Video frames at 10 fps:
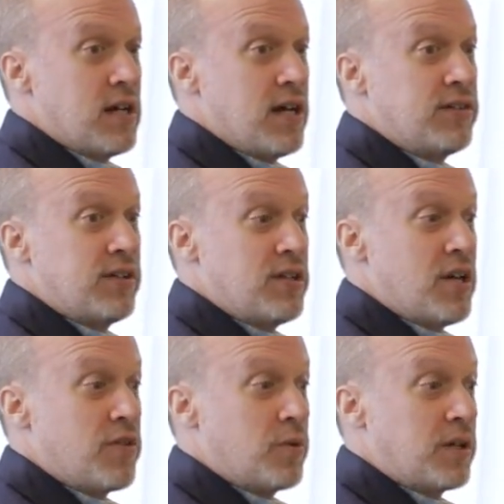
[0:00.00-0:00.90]
until
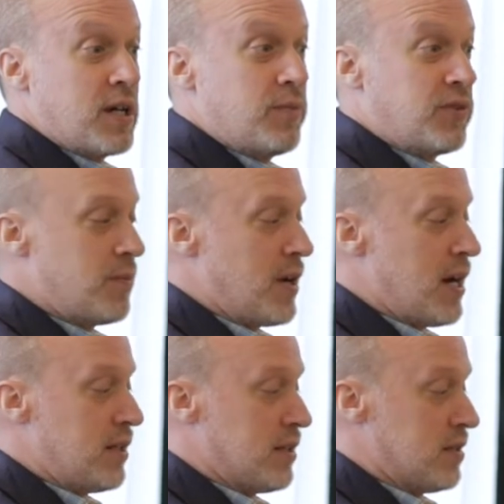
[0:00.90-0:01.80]
another word comes to
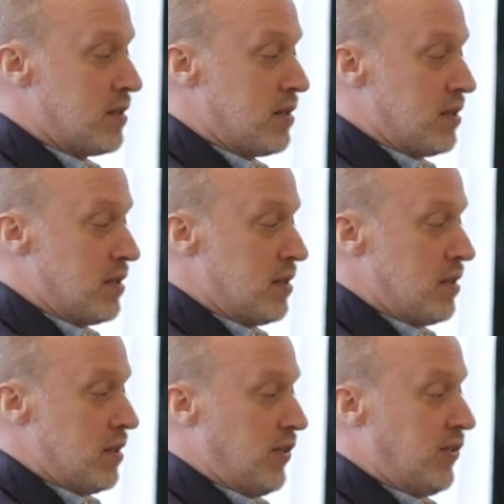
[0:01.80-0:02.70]
mind.
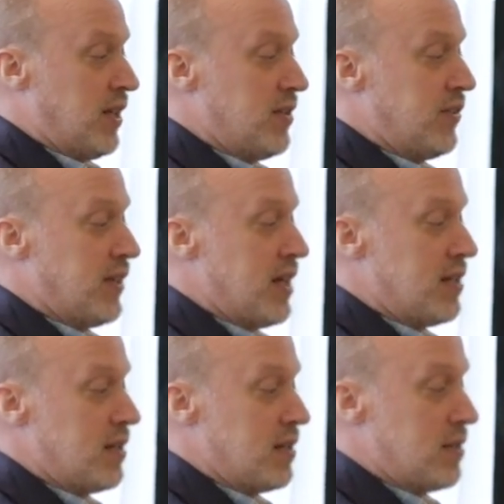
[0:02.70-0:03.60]
Sunset.
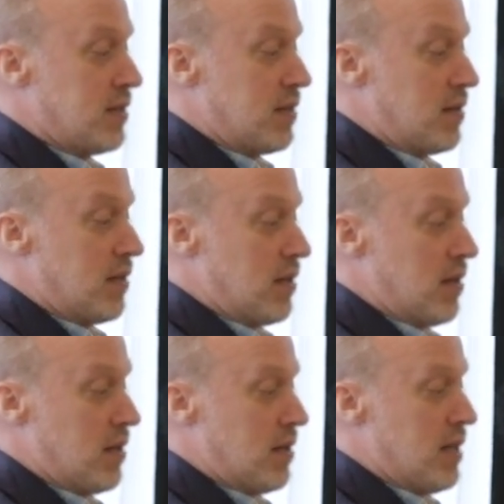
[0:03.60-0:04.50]

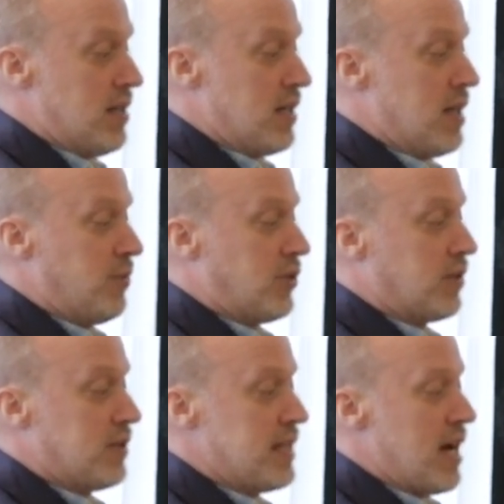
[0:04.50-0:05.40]
And then keep
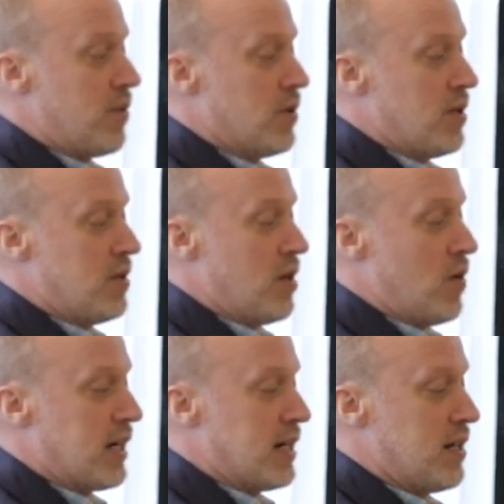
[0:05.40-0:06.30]
circling that word. Oh,
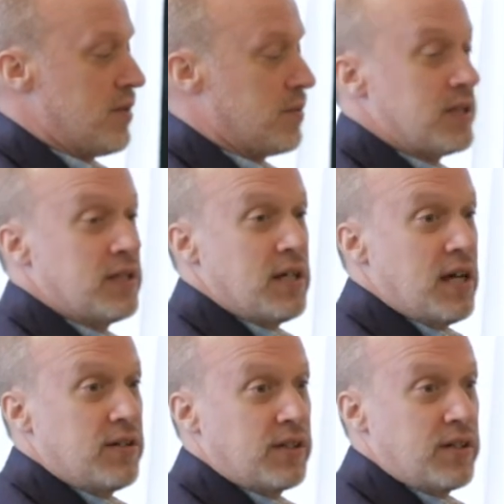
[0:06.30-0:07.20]
I got another one.
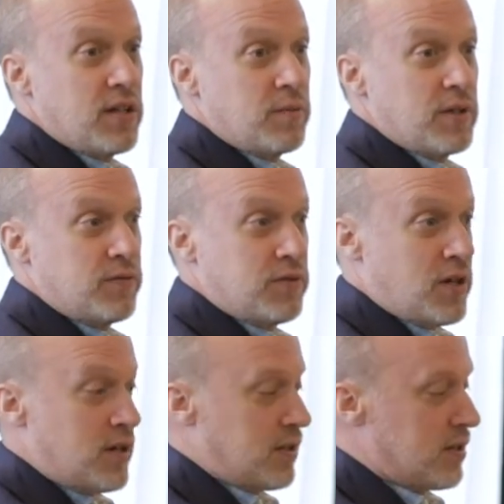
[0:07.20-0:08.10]
Until another one,
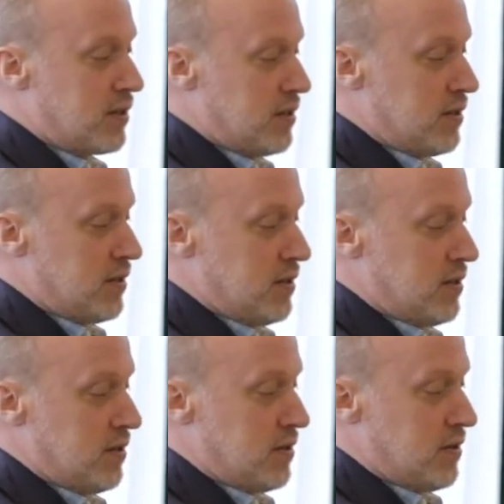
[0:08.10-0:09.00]
dog.
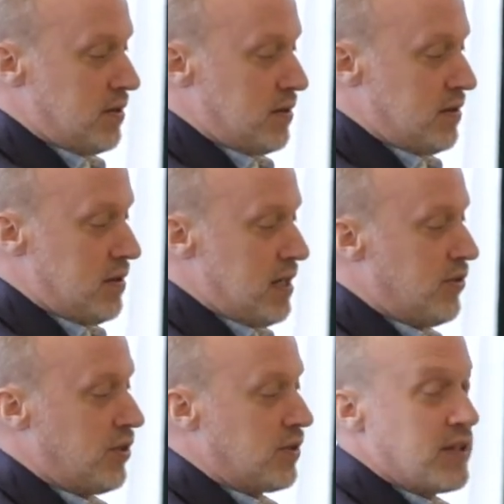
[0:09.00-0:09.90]
And
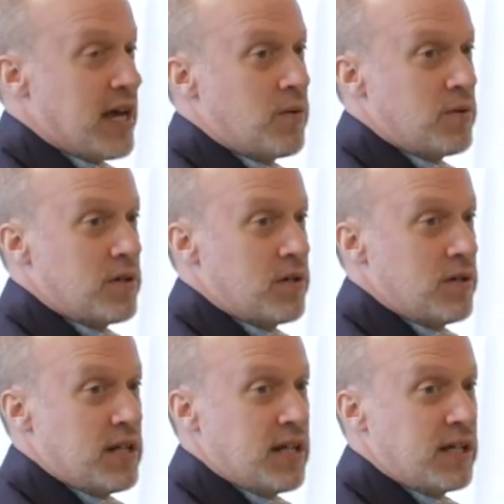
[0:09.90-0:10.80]
circle that word,
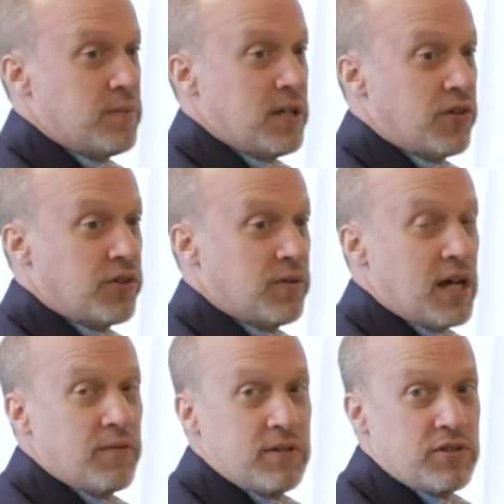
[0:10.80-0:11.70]
and it can be also
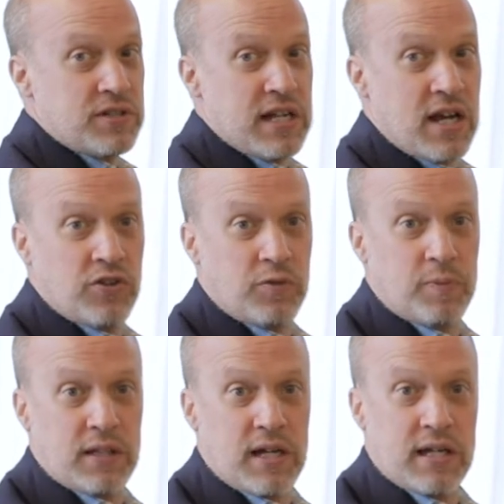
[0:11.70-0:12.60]
not just nouns,
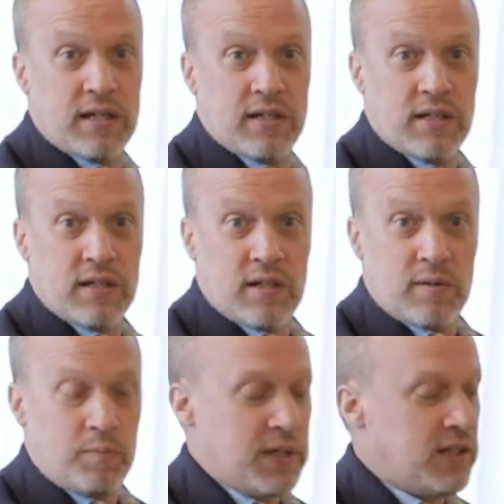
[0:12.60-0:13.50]
but like
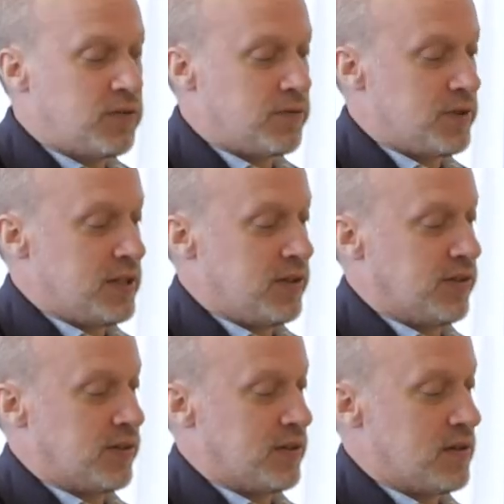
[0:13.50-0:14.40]

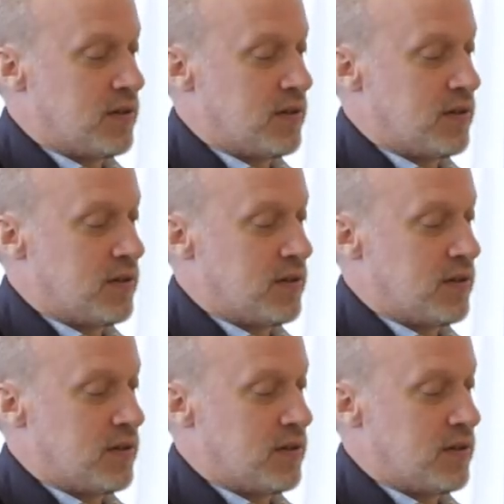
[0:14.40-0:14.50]
peacefulness.